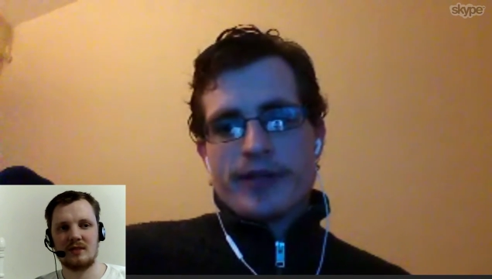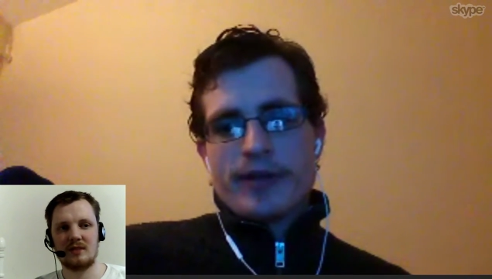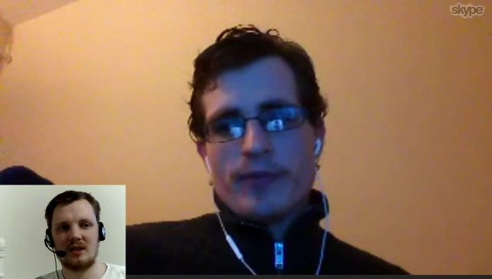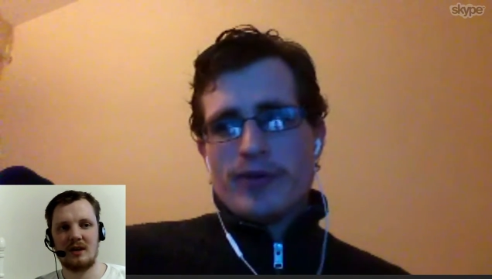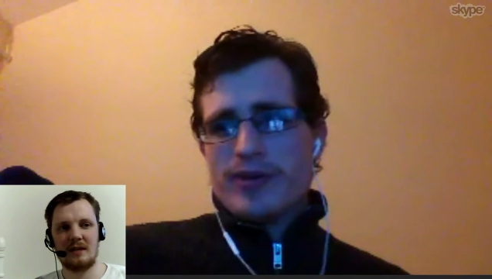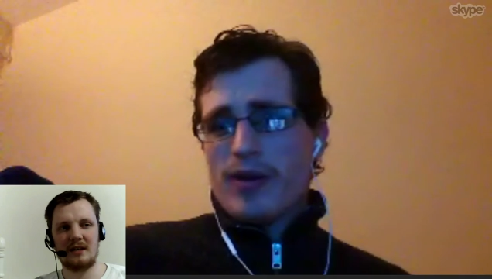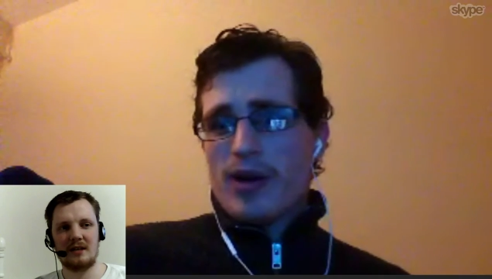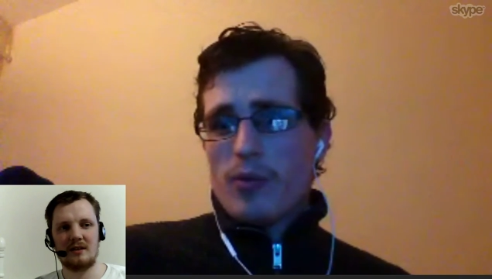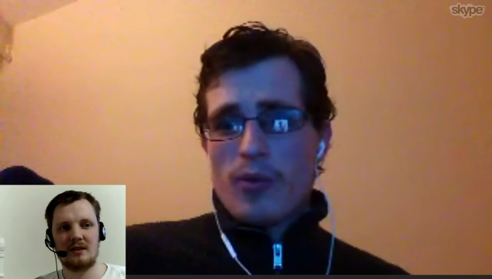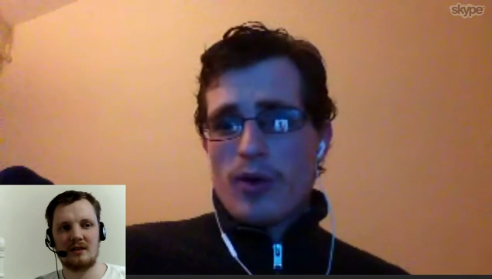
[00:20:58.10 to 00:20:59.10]
Speaker 1: I which mean, are
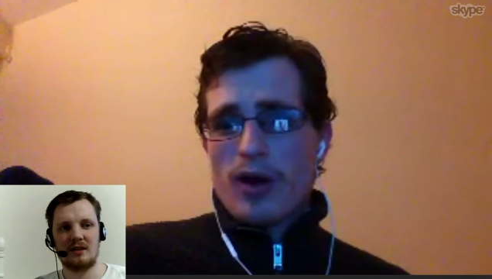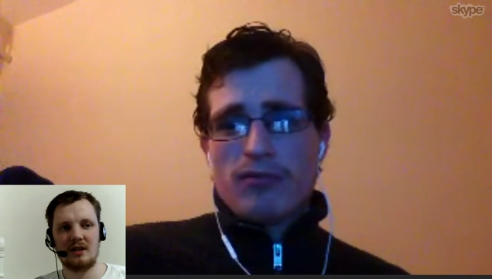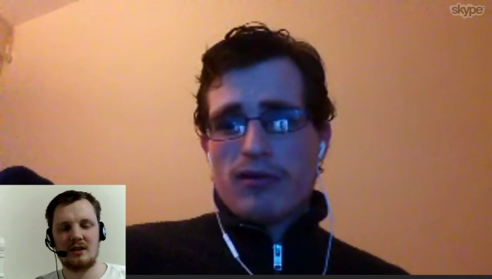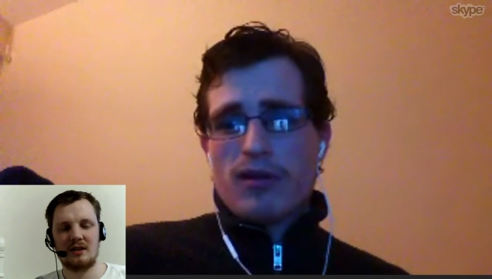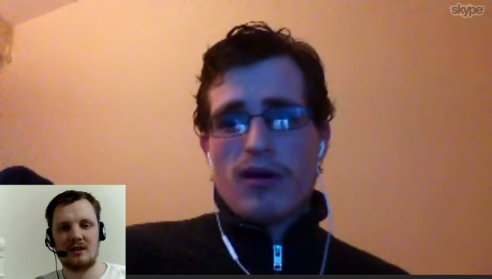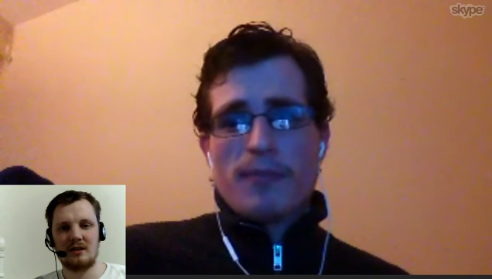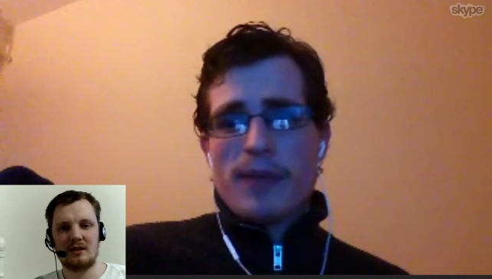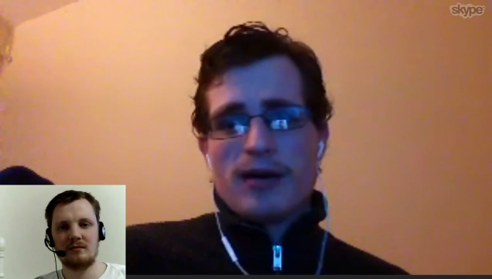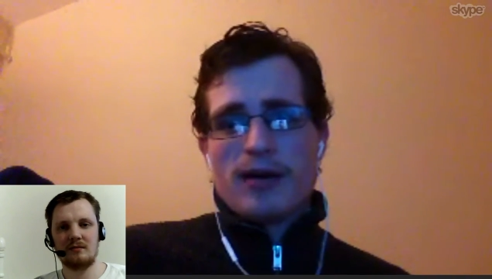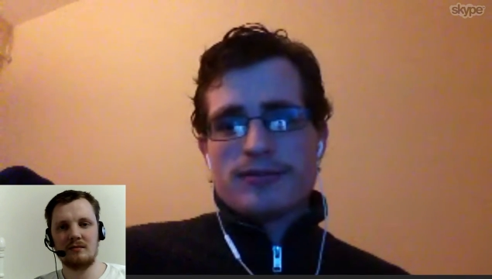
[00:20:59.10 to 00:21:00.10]
a lot
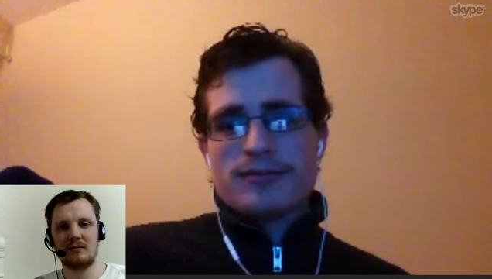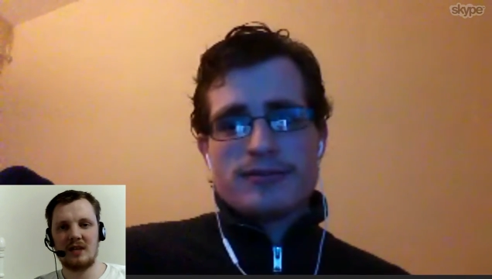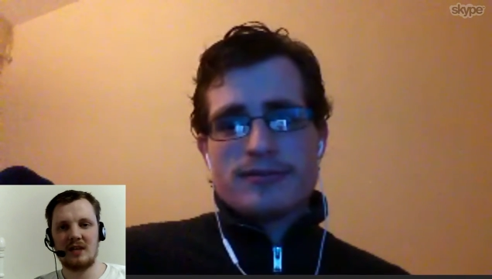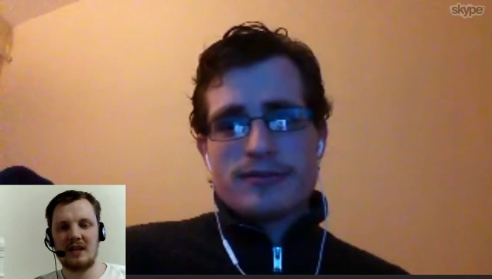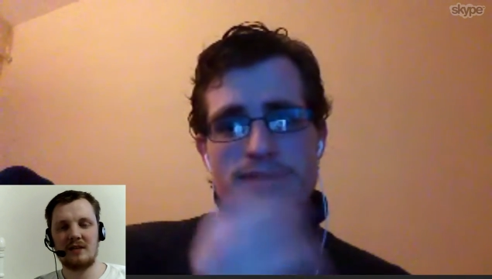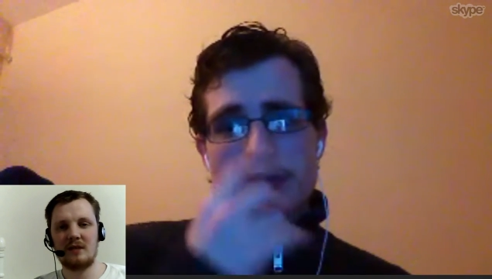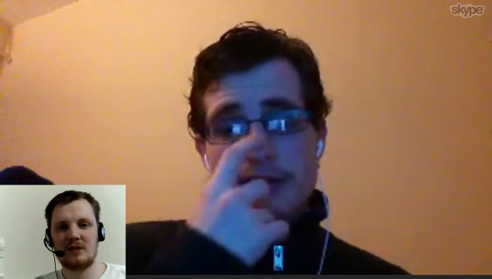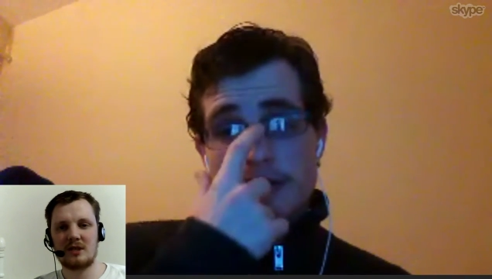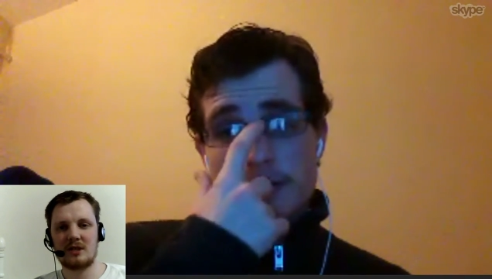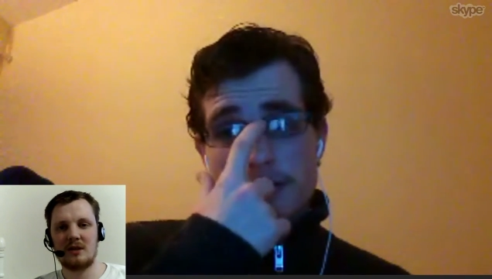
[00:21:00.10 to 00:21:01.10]
better.
Speaker 2: Even if
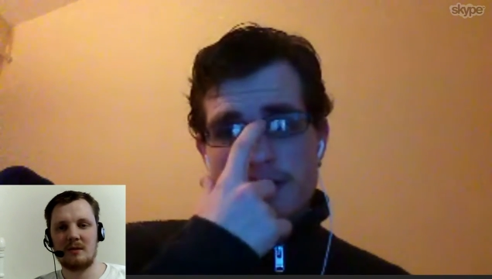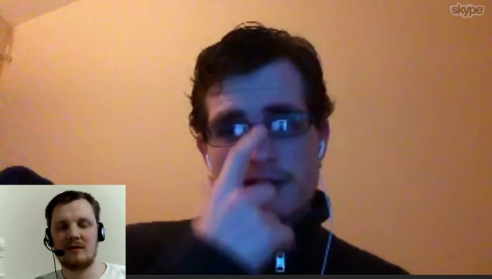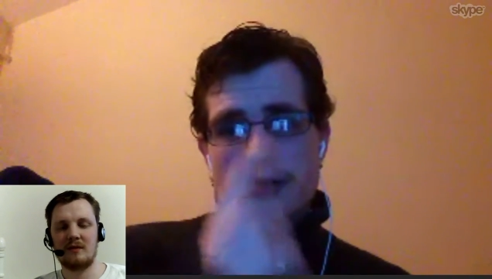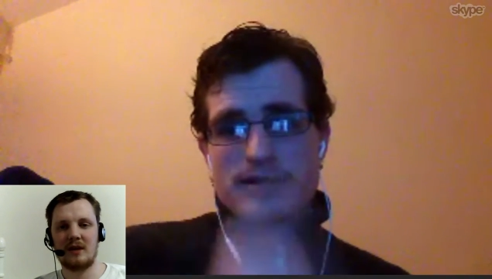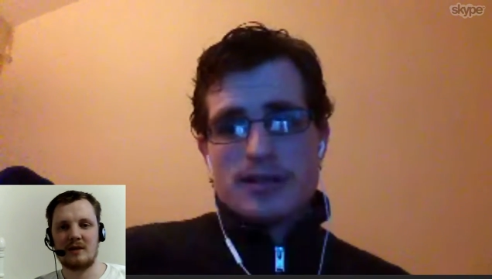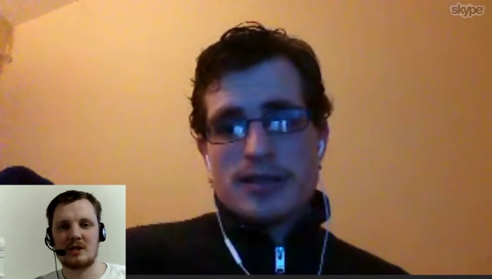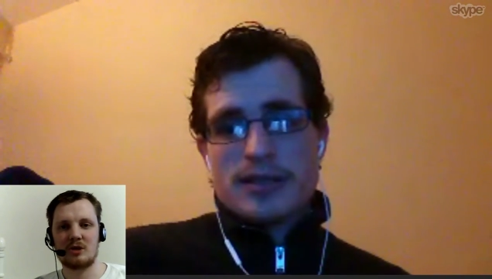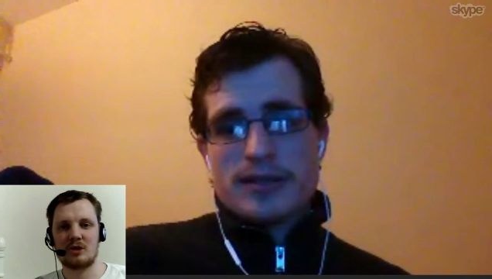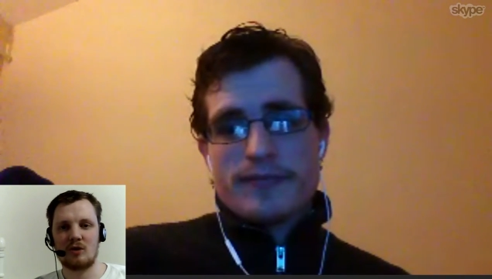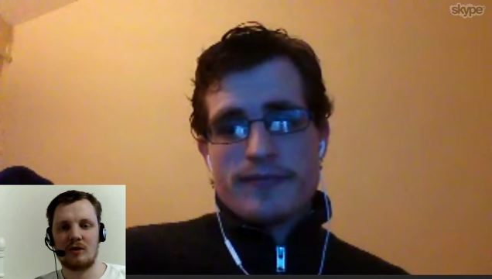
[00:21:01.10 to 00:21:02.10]
it's going to be very
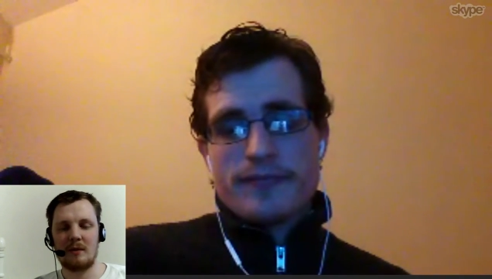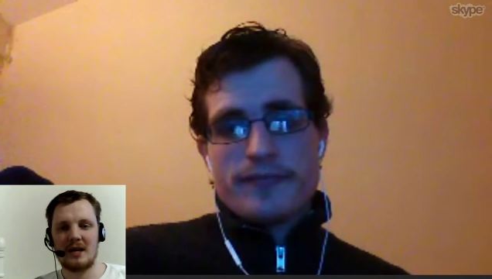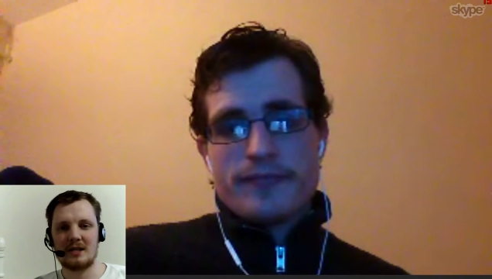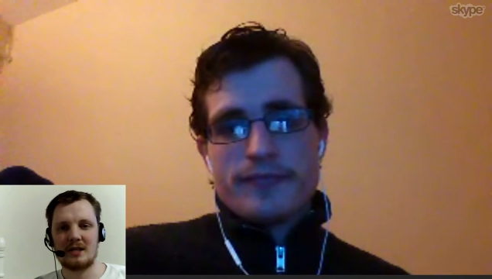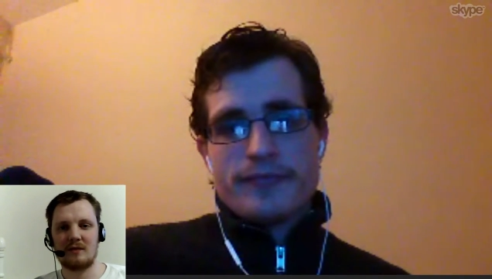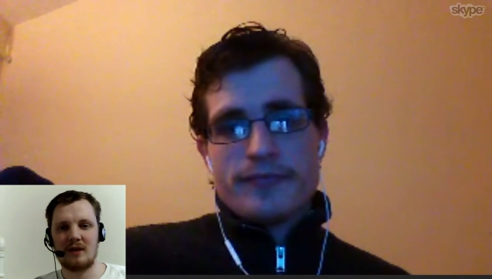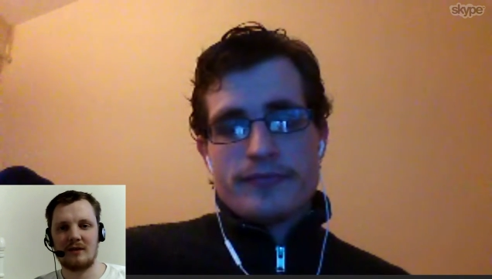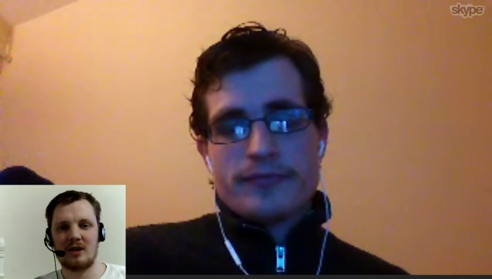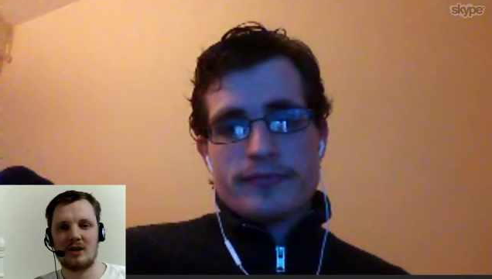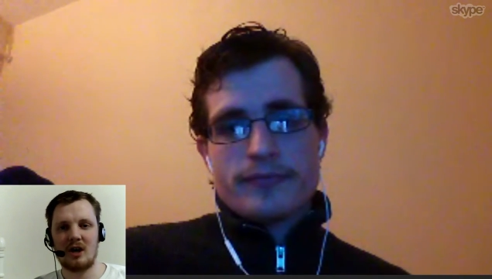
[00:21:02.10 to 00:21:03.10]
story based and very
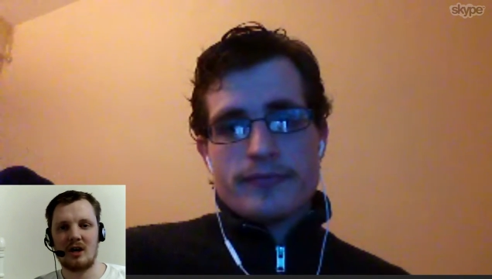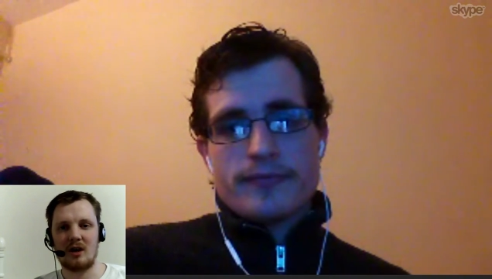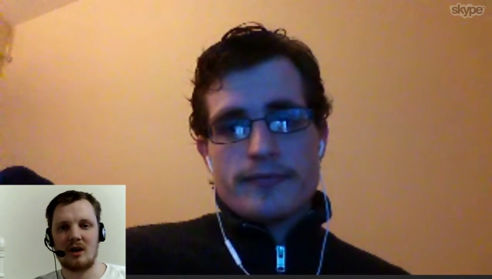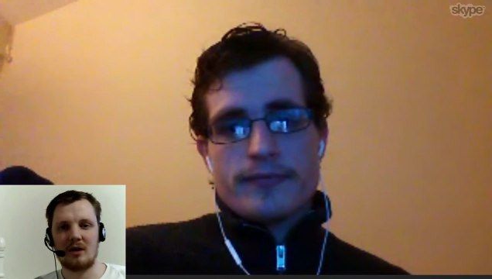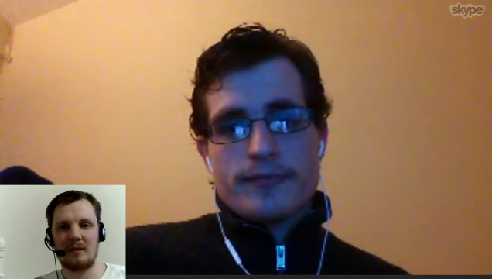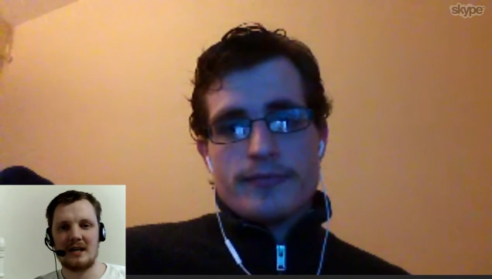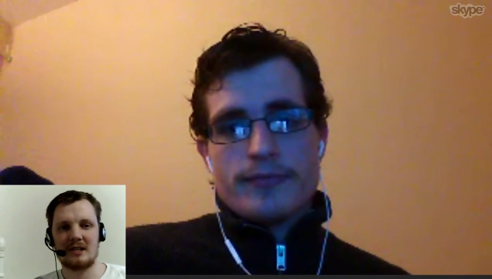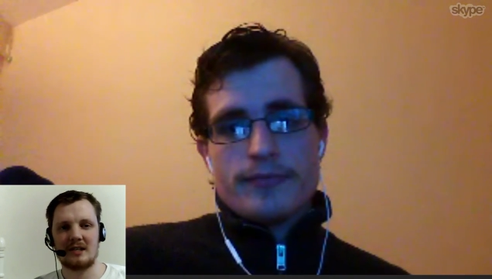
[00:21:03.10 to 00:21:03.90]
dialogue based,